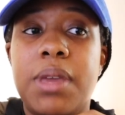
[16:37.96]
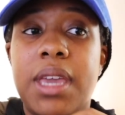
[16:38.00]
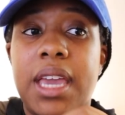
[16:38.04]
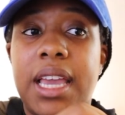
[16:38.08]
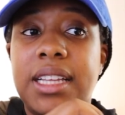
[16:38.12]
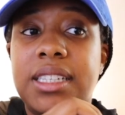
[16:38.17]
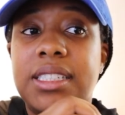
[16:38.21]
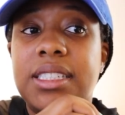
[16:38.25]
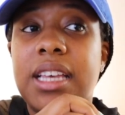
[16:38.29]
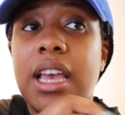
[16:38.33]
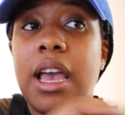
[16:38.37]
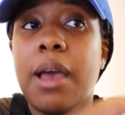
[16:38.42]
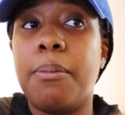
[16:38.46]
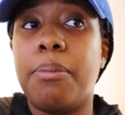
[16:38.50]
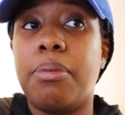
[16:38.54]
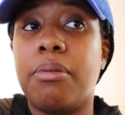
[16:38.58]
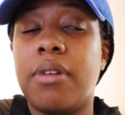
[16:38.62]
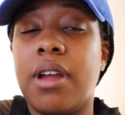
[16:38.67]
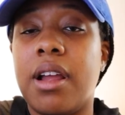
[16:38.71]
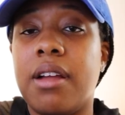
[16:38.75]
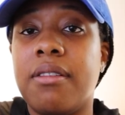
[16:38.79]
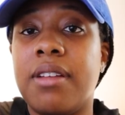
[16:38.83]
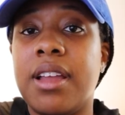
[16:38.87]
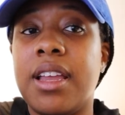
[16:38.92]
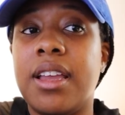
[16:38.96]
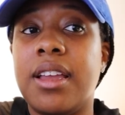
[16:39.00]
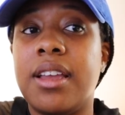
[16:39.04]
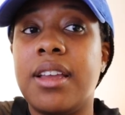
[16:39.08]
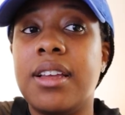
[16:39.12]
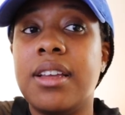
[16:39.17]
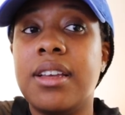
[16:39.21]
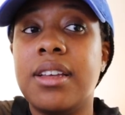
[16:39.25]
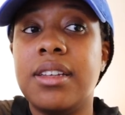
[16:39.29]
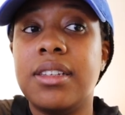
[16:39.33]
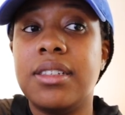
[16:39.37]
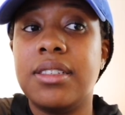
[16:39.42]
me a
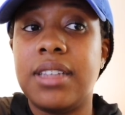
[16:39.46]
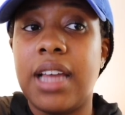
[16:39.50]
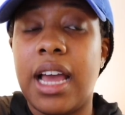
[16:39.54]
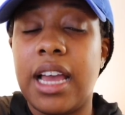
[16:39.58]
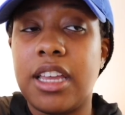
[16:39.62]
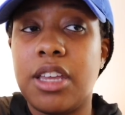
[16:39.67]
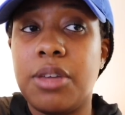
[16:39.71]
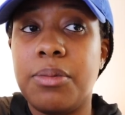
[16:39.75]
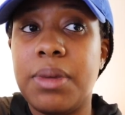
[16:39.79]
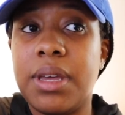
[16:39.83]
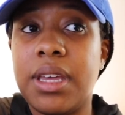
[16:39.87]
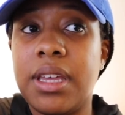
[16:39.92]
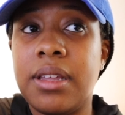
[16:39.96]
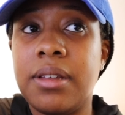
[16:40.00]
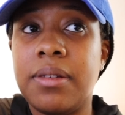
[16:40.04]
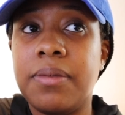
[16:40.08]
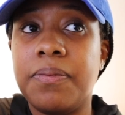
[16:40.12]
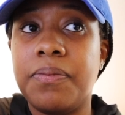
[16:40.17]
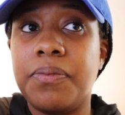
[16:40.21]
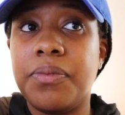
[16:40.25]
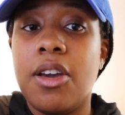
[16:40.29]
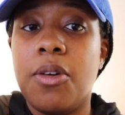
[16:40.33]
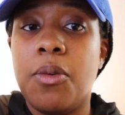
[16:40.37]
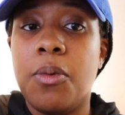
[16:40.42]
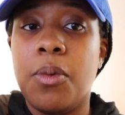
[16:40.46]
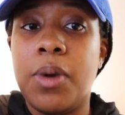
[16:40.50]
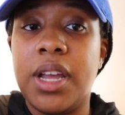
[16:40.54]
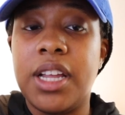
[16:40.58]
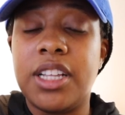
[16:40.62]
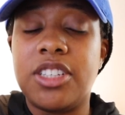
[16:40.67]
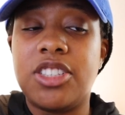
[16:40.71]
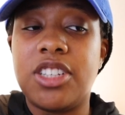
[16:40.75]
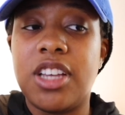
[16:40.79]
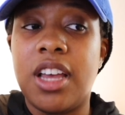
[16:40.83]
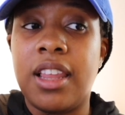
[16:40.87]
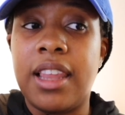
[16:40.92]
temporary document
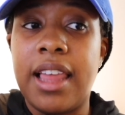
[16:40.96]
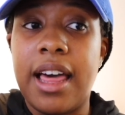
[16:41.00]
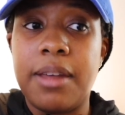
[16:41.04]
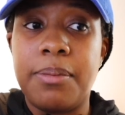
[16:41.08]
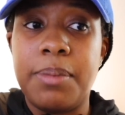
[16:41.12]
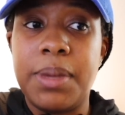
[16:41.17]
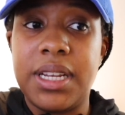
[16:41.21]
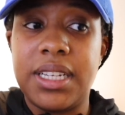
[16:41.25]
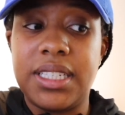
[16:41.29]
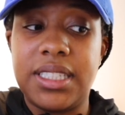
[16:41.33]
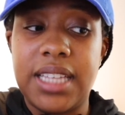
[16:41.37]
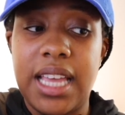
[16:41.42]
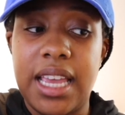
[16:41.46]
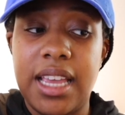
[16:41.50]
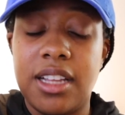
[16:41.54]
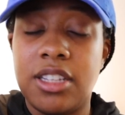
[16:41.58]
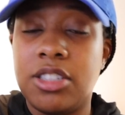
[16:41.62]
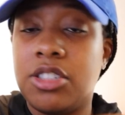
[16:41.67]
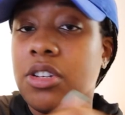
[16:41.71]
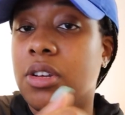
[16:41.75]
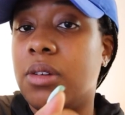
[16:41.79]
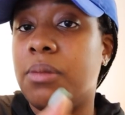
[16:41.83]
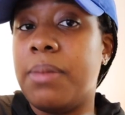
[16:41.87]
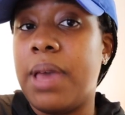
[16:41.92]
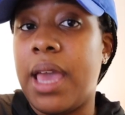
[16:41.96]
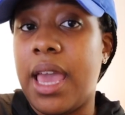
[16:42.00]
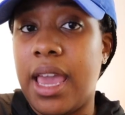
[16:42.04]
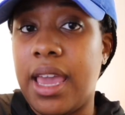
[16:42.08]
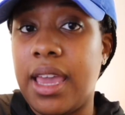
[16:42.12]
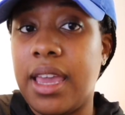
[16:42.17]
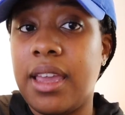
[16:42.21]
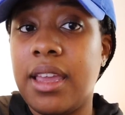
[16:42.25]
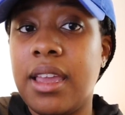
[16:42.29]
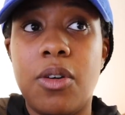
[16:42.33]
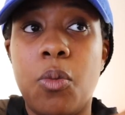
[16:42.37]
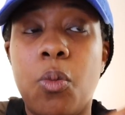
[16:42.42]
which allowed me to stay until
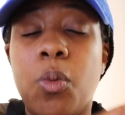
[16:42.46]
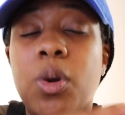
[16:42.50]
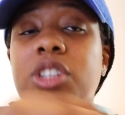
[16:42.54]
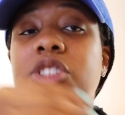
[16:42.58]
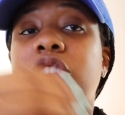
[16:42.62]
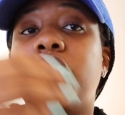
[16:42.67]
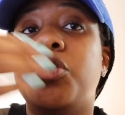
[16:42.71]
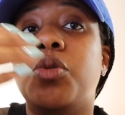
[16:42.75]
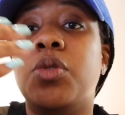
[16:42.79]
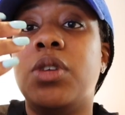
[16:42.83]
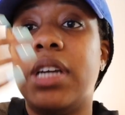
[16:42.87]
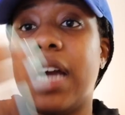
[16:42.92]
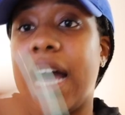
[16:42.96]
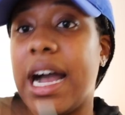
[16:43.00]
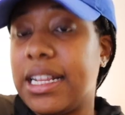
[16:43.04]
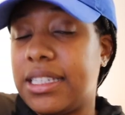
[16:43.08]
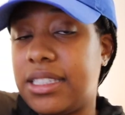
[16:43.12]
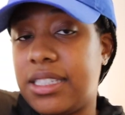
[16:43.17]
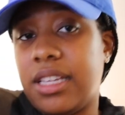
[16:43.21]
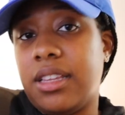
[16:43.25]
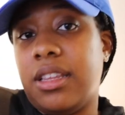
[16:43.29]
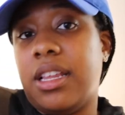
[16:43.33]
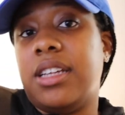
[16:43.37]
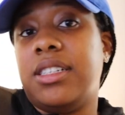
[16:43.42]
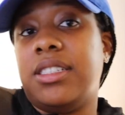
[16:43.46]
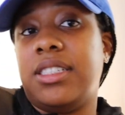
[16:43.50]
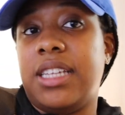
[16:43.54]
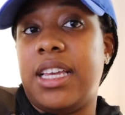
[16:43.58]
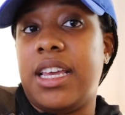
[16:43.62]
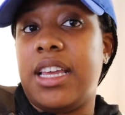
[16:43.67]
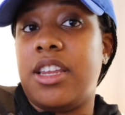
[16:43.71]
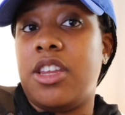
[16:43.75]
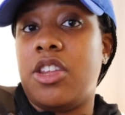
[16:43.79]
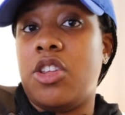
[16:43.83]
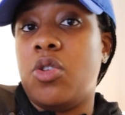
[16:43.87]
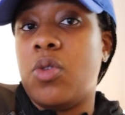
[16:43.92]
May. Once you got to
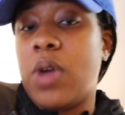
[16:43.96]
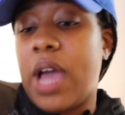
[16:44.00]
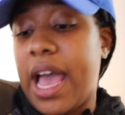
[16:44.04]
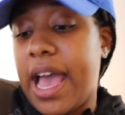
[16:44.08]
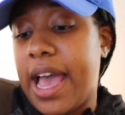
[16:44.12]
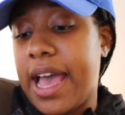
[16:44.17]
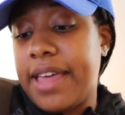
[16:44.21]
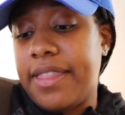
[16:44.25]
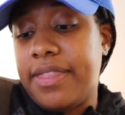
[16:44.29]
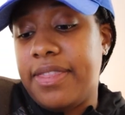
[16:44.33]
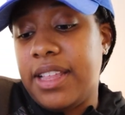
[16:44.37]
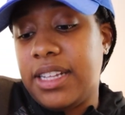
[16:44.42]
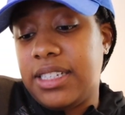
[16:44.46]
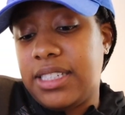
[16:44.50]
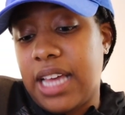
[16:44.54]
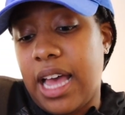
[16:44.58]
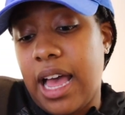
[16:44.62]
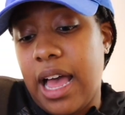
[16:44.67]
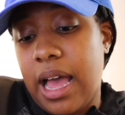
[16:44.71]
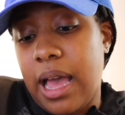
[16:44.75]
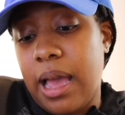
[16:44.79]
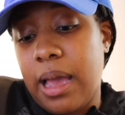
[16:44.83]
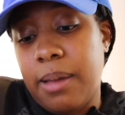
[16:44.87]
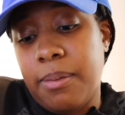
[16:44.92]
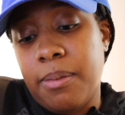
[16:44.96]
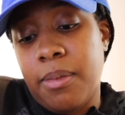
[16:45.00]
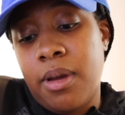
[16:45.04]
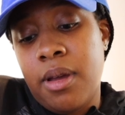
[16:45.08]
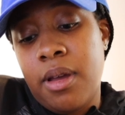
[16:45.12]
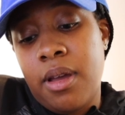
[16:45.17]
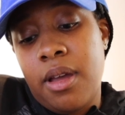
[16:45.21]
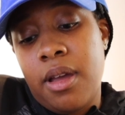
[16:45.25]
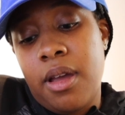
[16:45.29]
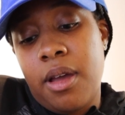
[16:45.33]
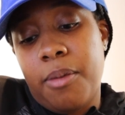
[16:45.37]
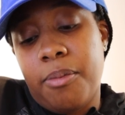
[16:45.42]
London, you had the time
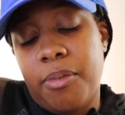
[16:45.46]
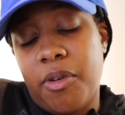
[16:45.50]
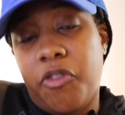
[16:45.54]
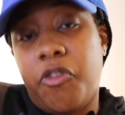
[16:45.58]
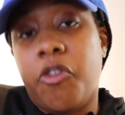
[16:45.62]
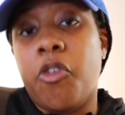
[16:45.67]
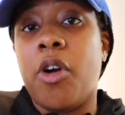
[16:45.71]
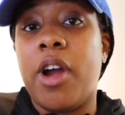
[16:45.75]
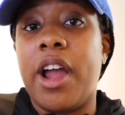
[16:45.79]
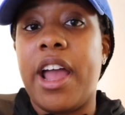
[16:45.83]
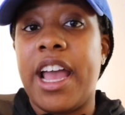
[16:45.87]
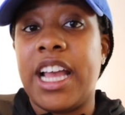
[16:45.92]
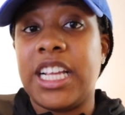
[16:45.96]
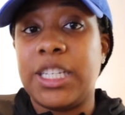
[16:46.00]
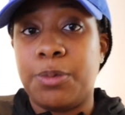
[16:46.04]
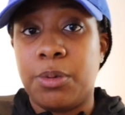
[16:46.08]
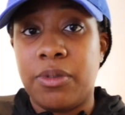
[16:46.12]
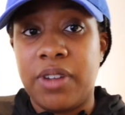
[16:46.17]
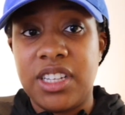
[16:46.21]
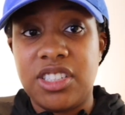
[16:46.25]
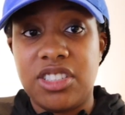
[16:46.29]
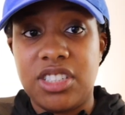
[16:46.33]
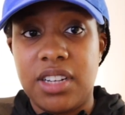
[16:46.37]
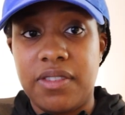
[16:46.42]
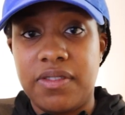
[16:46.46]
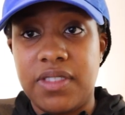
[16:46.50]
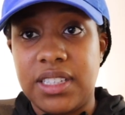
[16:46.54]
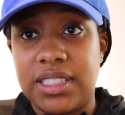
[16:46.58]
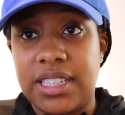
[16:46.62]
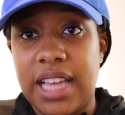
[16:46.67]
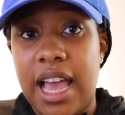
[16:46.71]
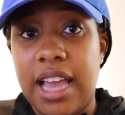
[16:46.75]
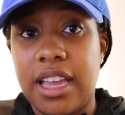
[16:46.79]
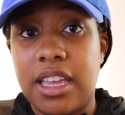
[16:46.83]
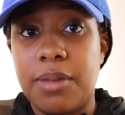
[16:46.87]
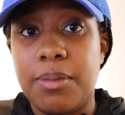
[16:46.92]
before expiration of the
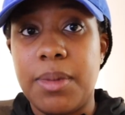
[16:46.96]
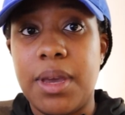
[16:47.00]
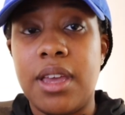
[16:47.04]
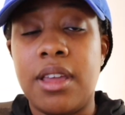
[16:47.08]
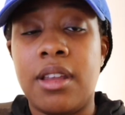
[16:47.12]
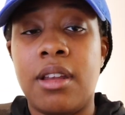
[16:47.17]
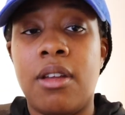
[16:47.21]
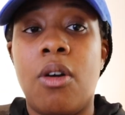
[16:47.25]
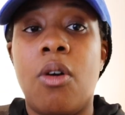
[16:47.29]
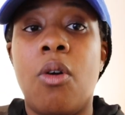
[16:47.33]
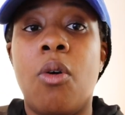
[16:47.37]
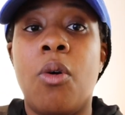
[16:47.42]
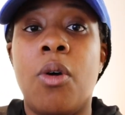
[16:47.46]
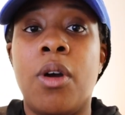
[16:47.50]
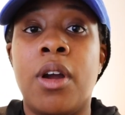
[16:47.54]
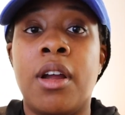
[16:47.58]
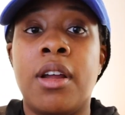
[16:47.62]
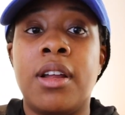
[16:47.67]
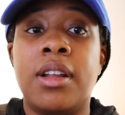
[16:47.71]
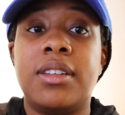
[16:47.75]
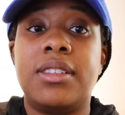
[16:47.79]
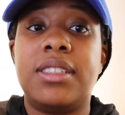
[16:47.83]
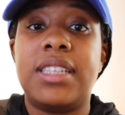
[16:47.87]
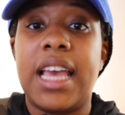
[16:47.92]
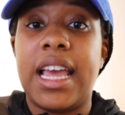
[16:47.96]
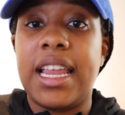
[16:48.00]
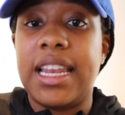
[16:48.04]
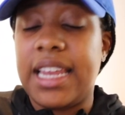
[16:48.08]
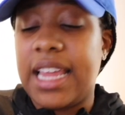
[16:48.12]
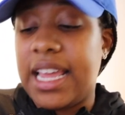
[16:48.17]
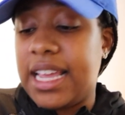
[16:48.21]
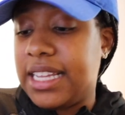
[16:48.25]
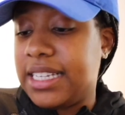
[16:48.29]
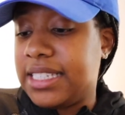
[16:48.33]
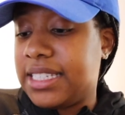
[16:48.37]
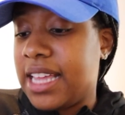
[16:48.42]
document or 10
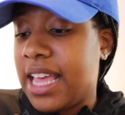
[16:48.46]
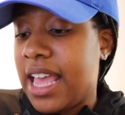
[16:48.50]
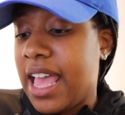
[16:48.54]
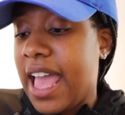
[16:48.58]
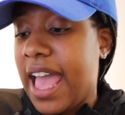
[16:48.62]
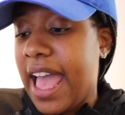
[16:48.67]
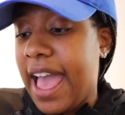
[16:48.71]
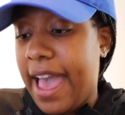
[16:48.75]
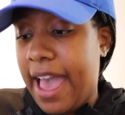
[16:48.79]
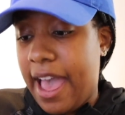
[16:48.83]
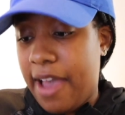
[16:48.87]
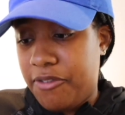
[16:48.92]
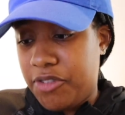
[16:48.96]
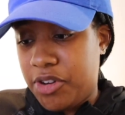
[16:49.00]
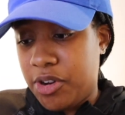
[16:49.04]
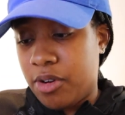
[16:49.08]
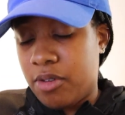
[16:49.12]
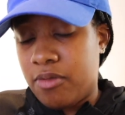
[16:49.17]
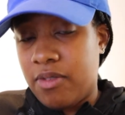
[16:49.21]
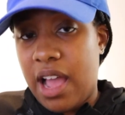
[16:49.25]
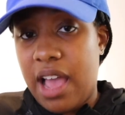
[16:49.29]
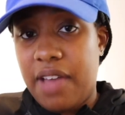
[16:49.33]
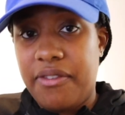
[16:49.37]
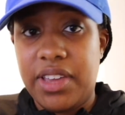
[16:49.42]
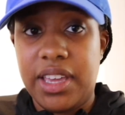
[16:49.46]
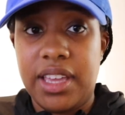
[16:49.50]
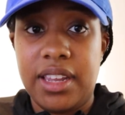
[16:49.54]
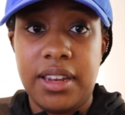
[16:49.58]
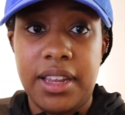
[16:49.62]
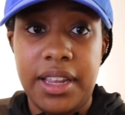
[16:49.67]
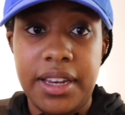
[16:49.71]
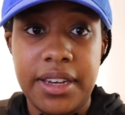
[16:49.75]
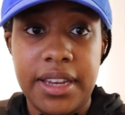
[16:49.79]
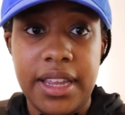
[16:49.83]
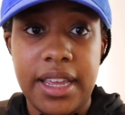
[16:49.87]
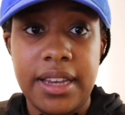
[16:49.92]
days after arriving in
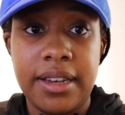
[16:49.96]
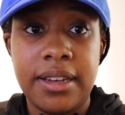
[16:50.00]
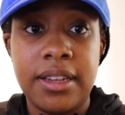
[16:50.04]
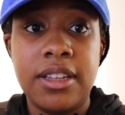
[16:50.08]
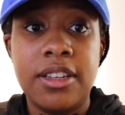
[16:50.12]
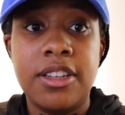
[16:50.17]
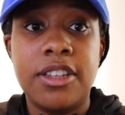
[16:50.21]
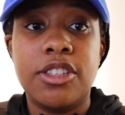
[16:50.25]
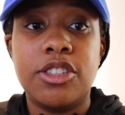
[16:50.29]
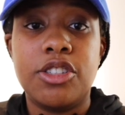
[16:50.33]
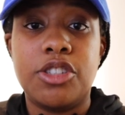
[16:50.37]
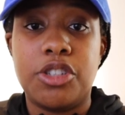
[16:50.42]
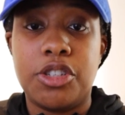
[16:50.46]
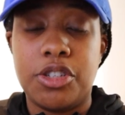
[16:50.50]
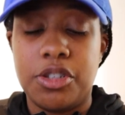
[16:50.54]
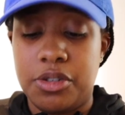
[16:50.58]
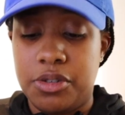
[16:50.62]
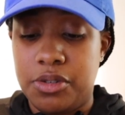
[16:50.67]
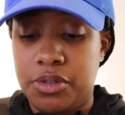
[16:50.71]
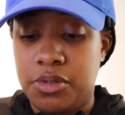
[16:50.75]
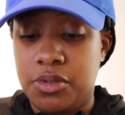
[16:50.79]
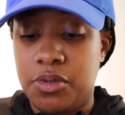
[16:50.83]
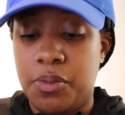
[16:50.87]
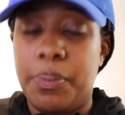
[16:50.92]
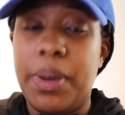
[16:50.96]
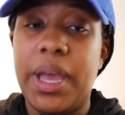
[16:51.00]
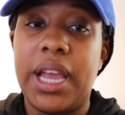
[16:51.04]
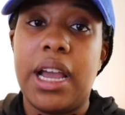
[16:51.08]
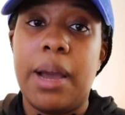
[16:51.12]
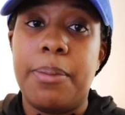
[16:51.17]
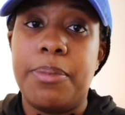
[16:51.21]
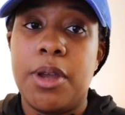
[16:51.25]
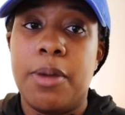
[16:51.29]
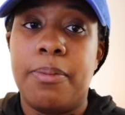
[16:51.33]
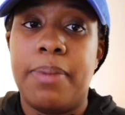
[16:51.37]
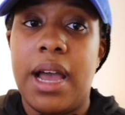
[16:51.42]
London to
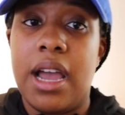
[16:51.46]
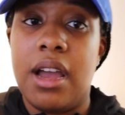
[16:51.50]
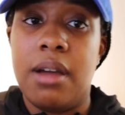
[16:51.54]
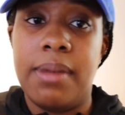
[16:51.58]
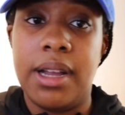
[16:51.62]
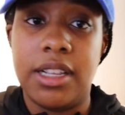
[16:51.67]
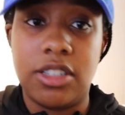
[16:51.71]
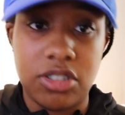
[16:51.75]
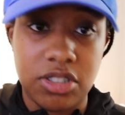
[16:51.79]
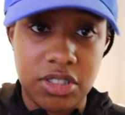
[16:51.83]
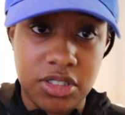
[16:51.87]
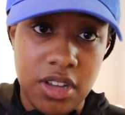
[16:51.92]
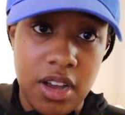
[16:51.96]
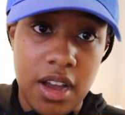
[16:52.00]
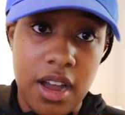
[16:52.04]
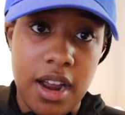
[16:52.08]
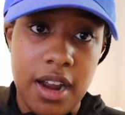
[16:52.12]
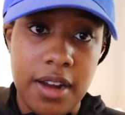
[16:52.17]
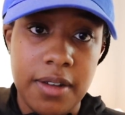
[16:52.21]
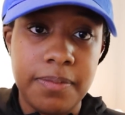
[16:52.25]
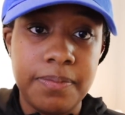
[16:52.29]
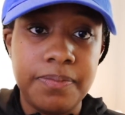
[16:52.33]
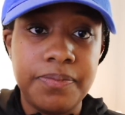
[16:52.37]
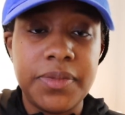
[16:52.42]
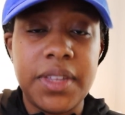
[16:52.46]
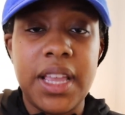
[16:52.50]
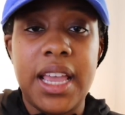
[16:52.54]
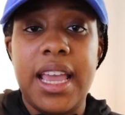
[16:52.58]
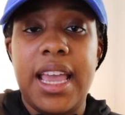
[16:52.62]
pick up your biometric card.